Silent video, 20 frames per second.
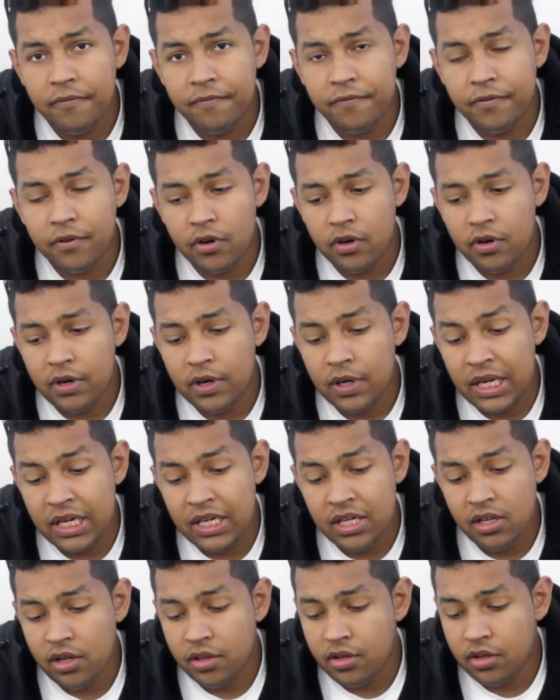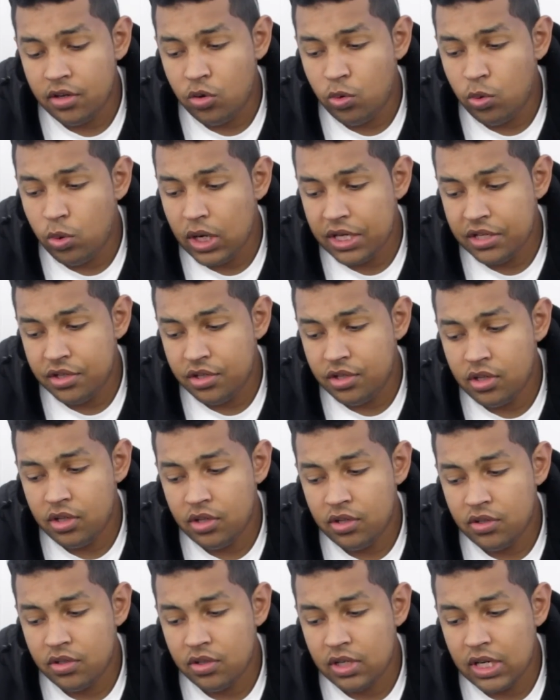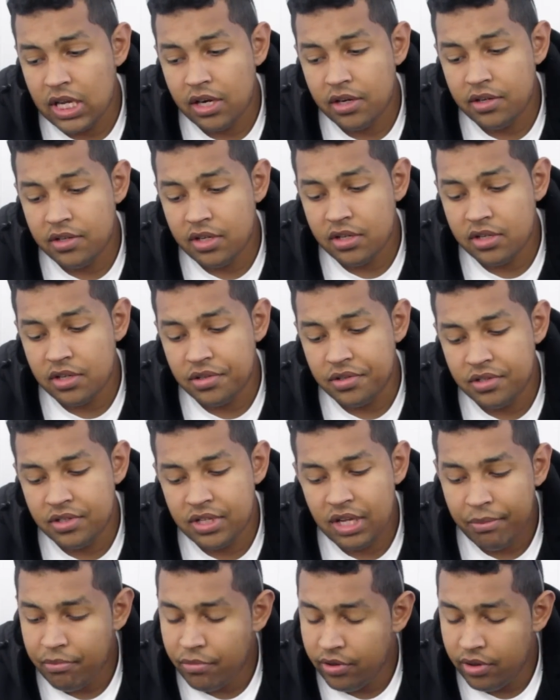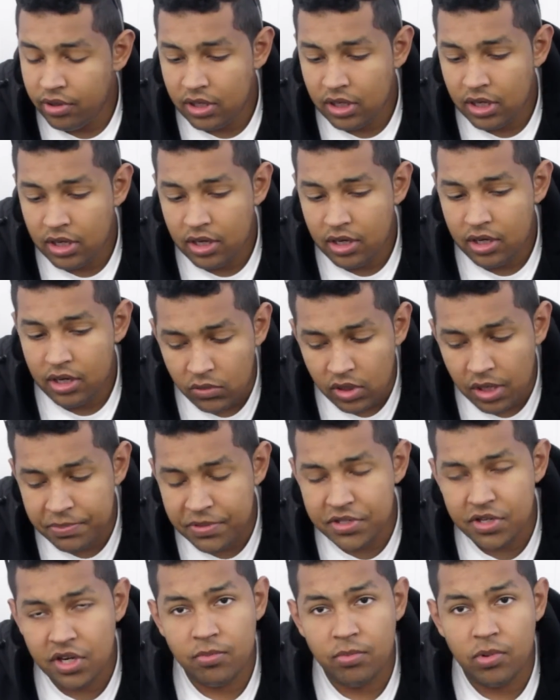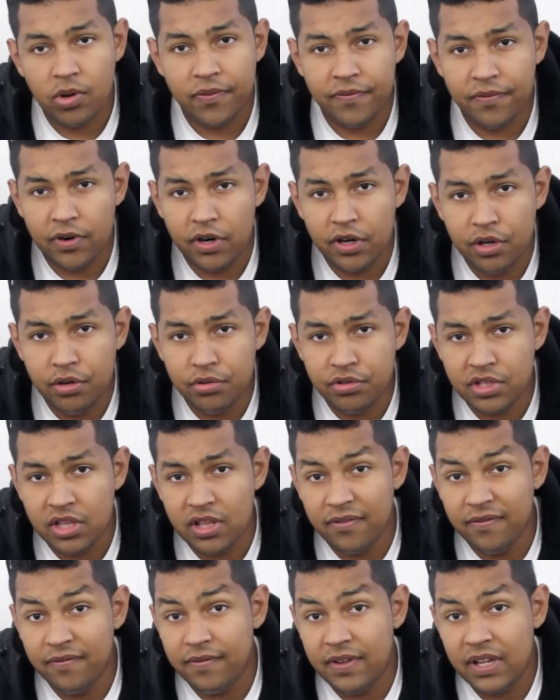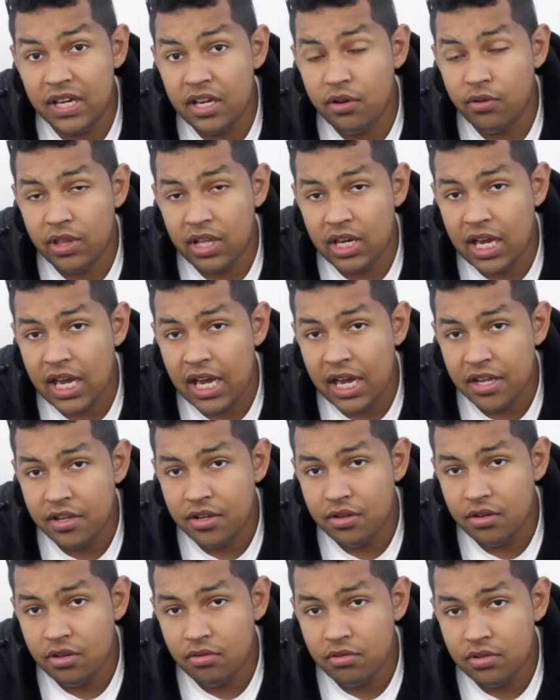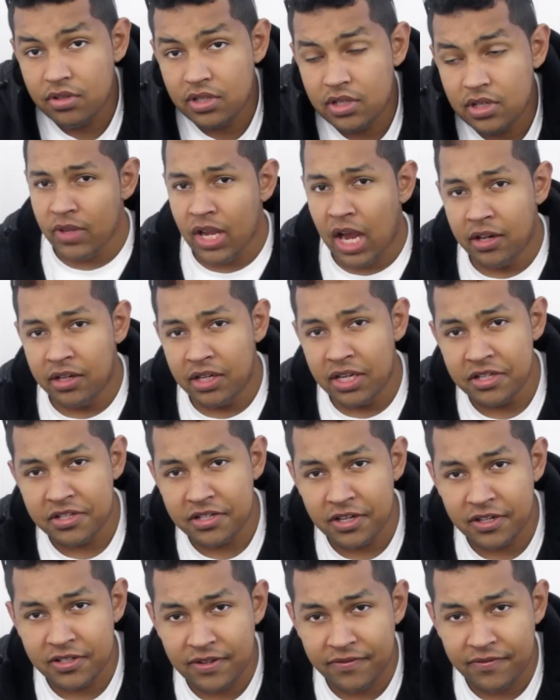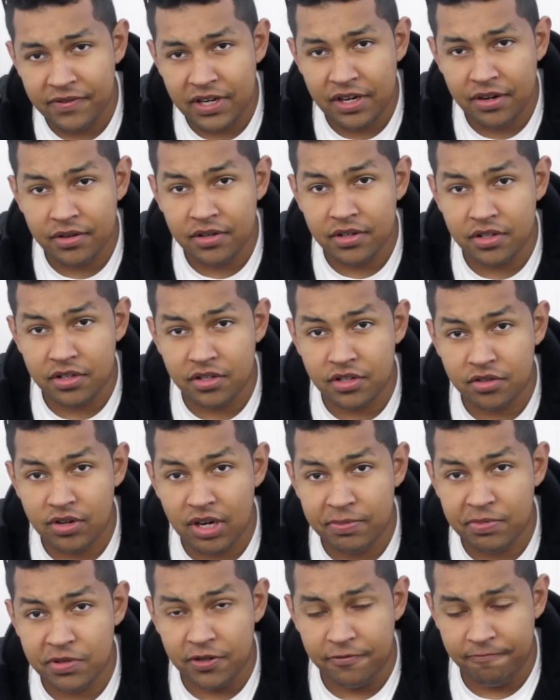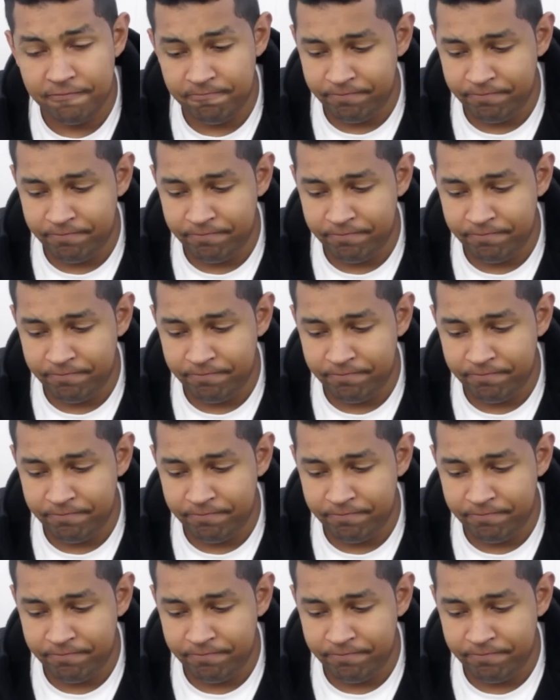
For any other questions on how to disassemble a gun, I'm just going to refer you to the video that I used. I'll insert the video in the description.